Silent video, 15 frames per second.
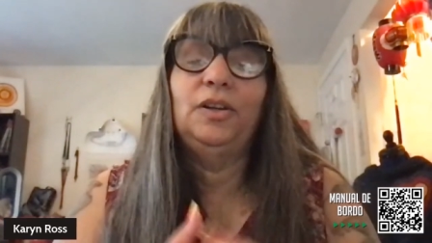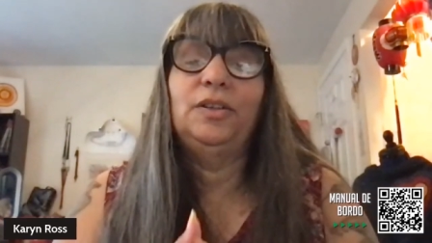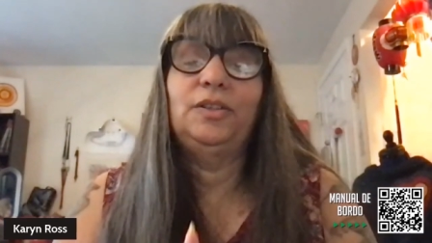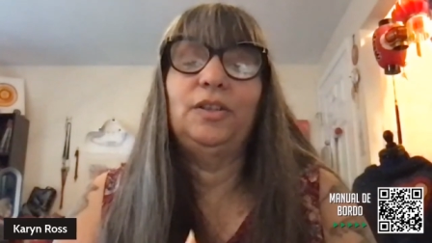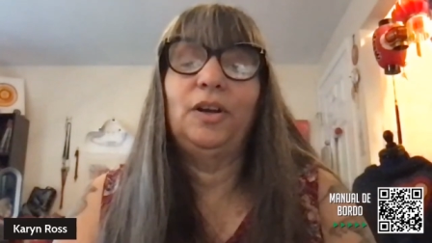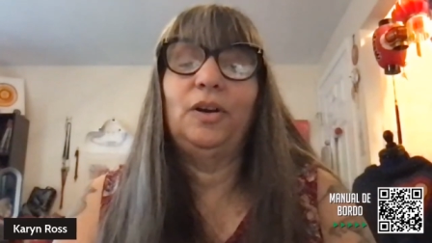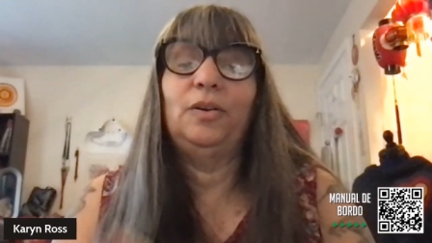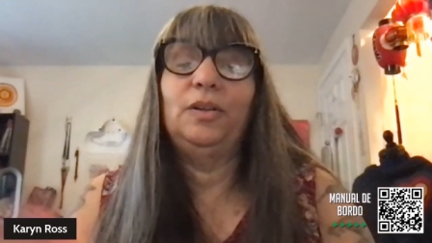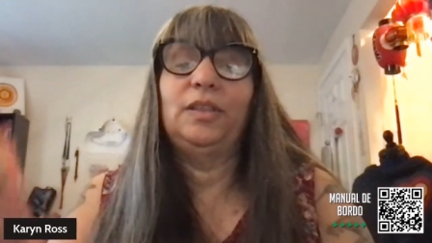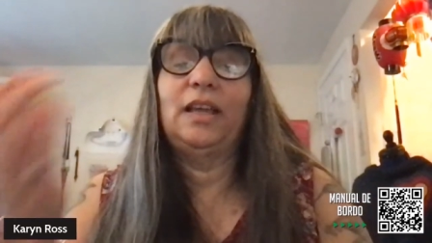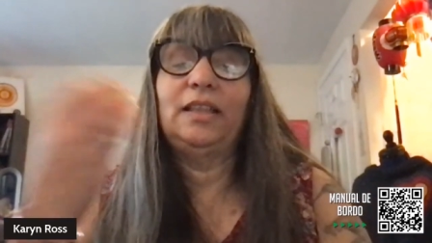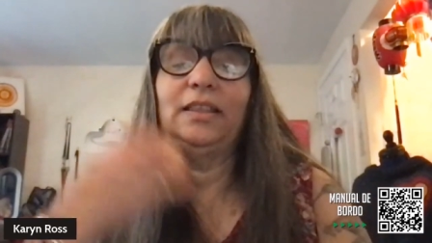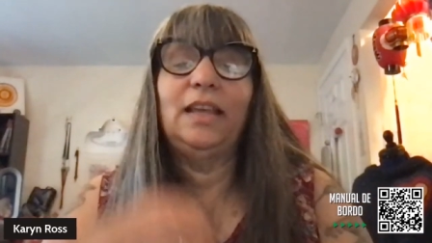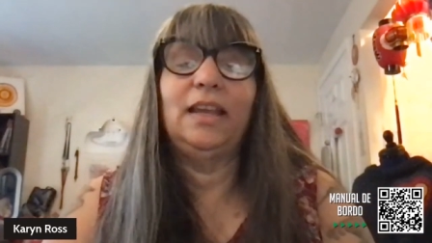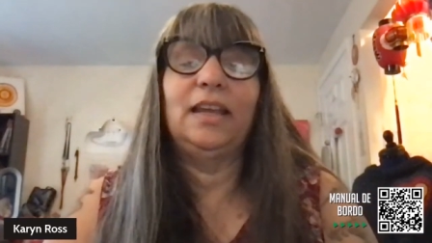so
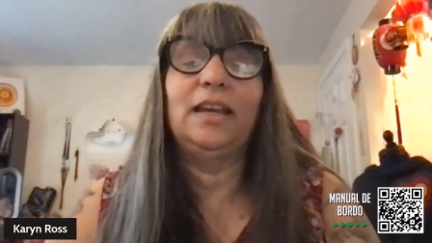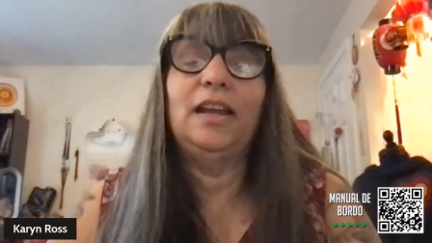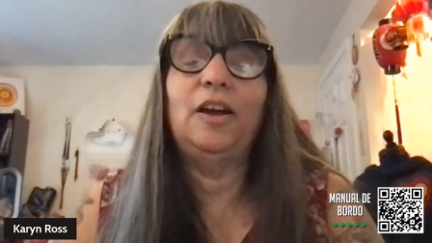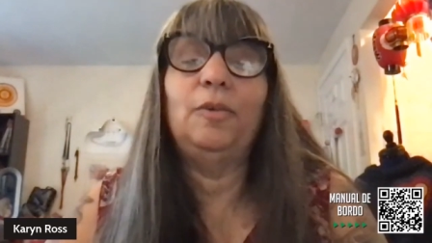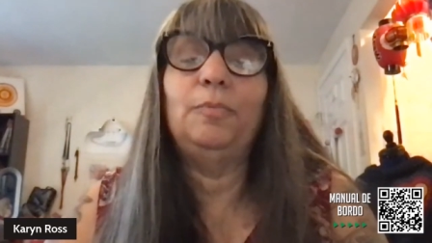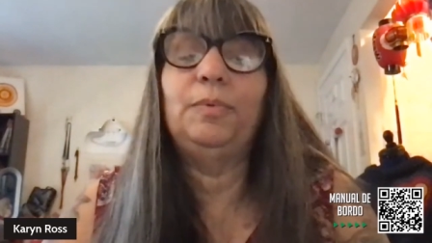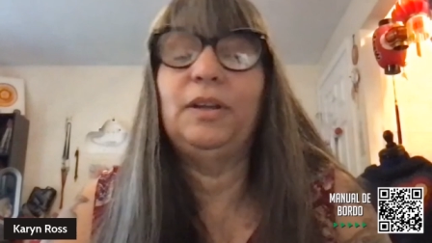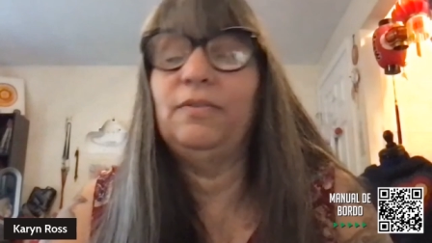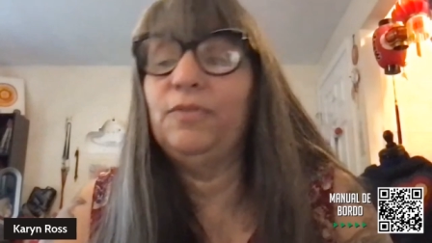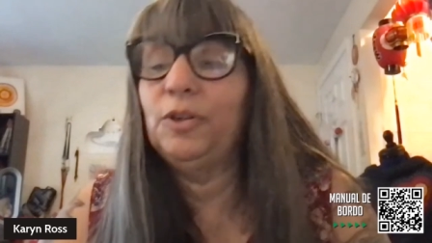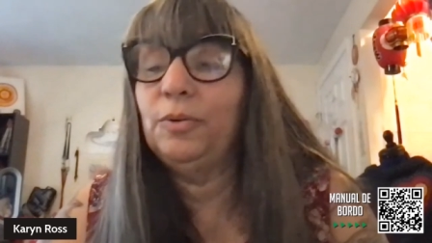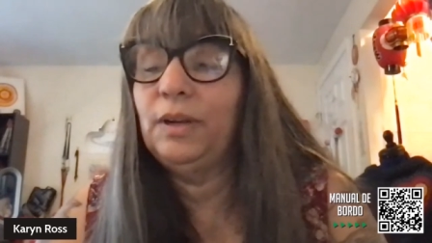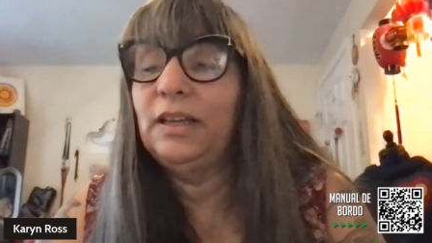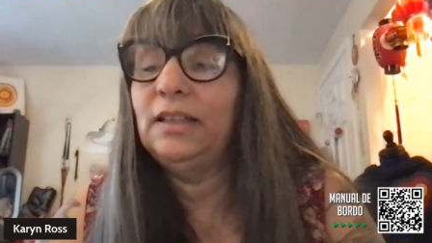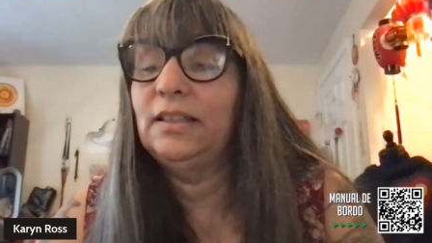that they can help give
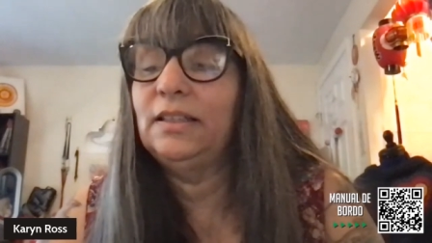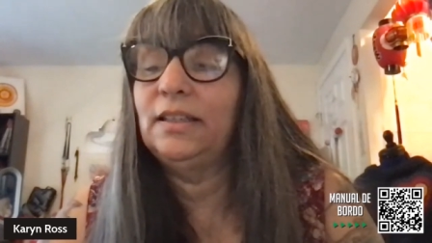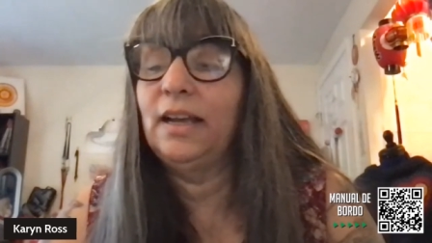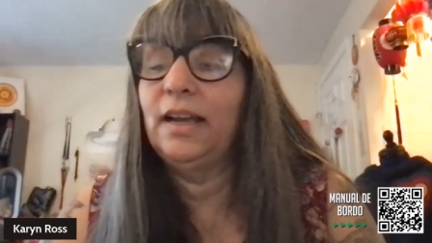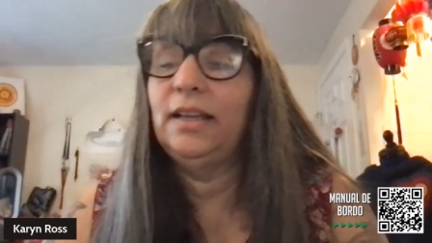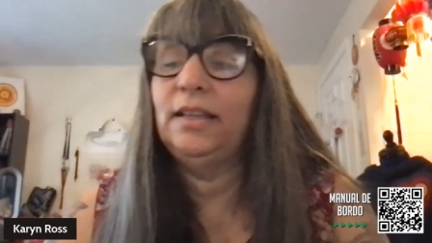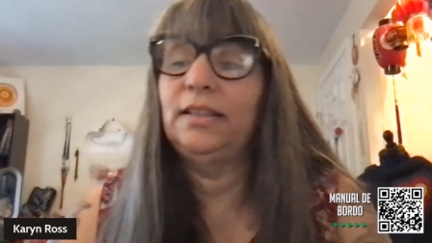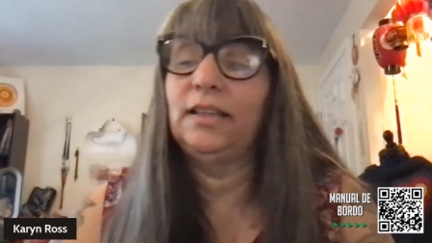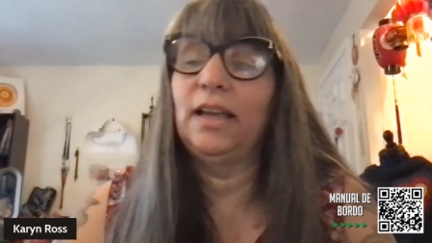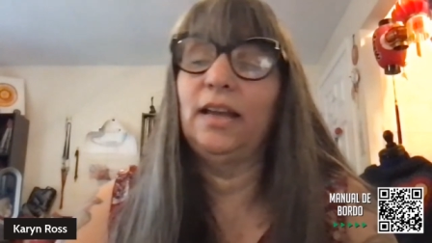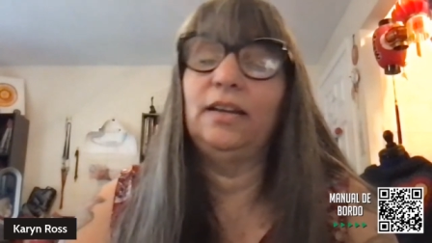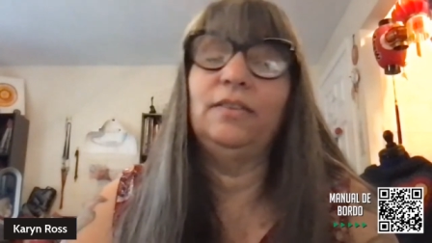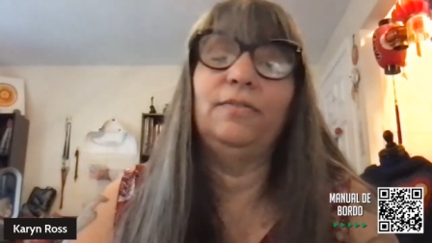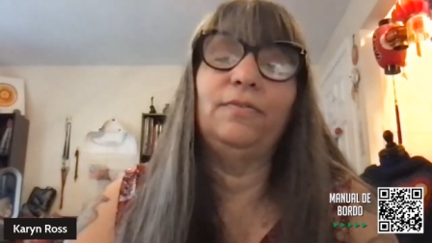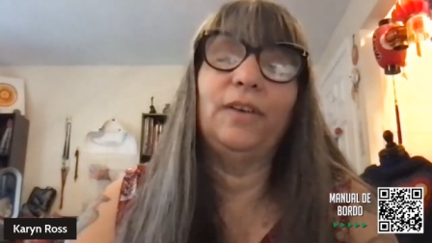you insights
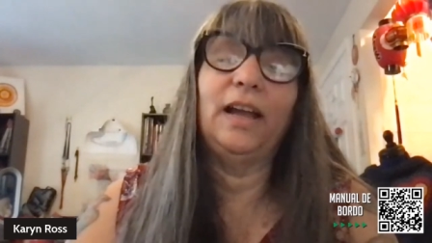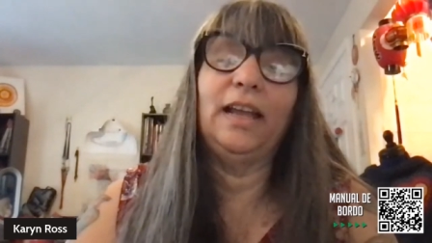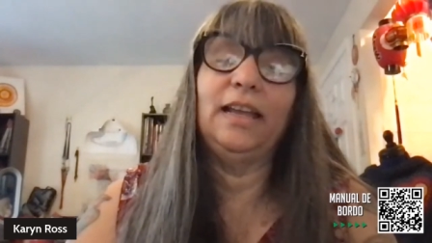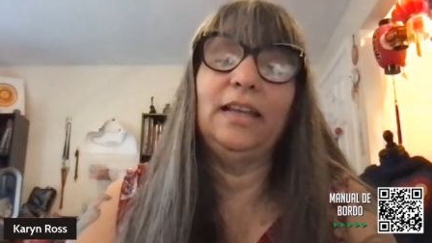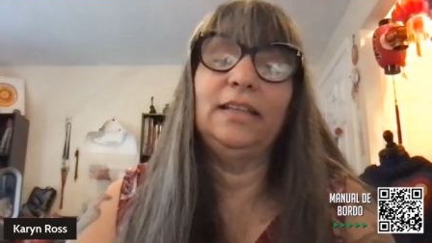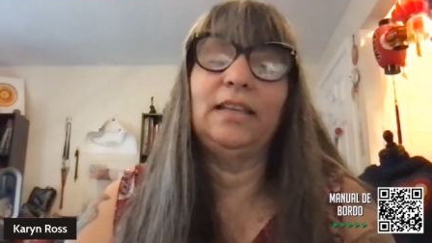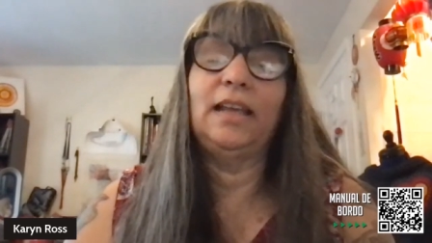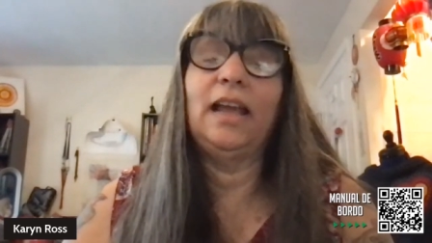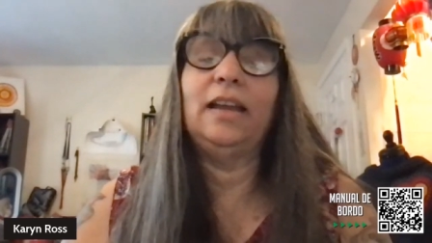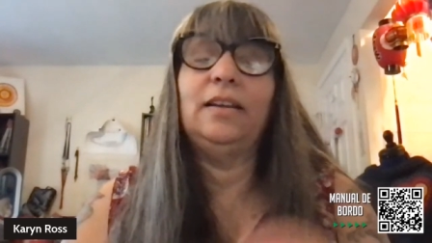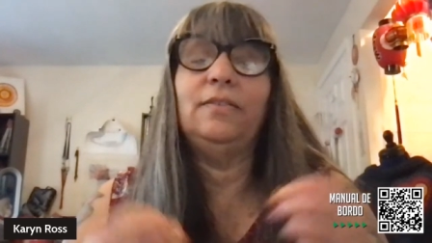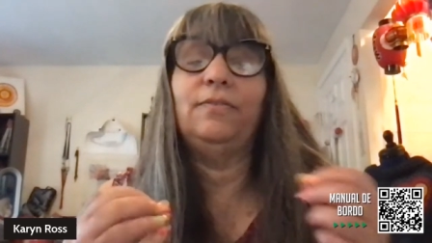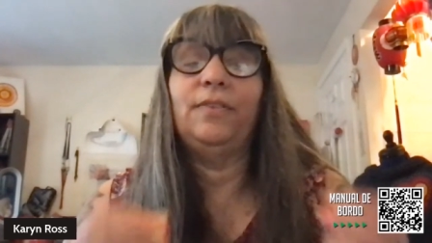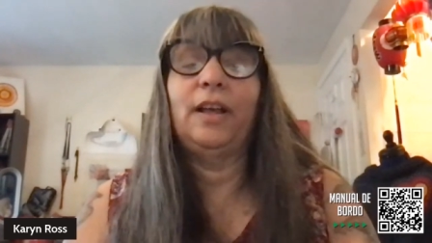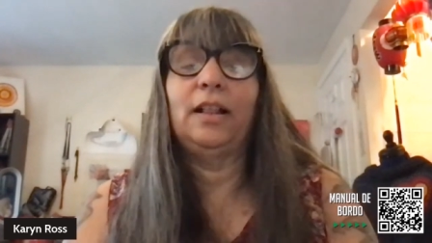and advice and
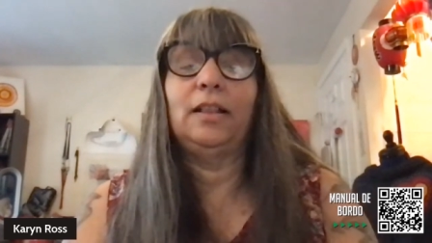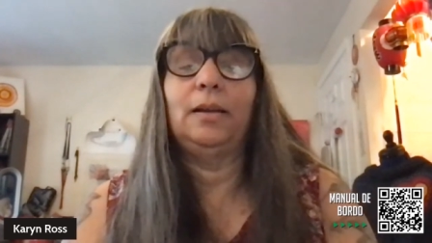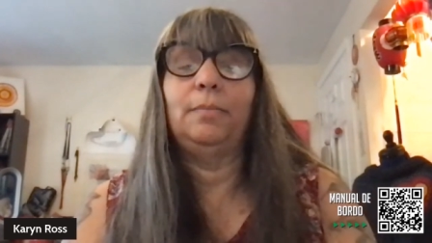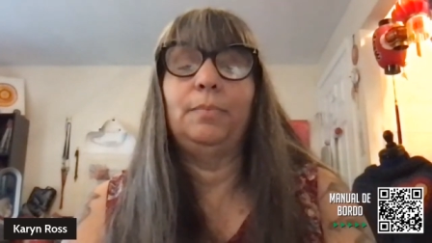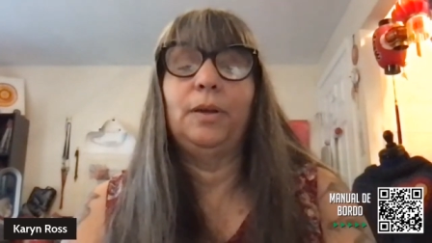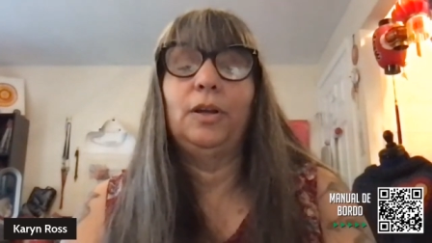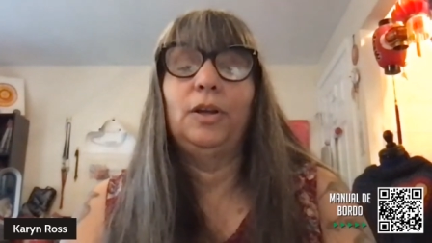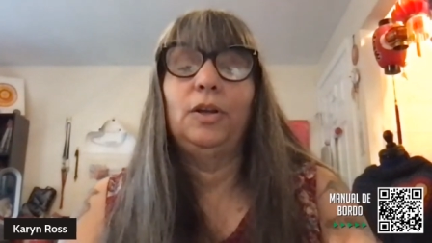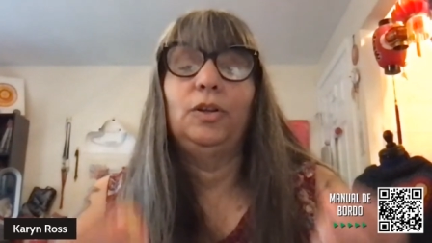develop